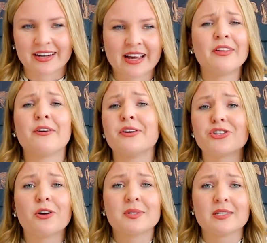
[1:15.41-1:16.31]
And then there are
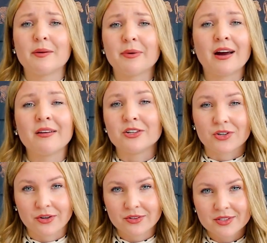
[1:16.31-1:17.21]
jobs that apparently
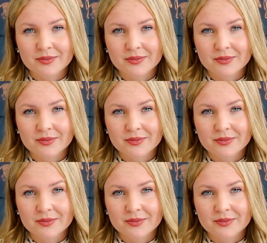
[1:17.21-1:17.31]
don't.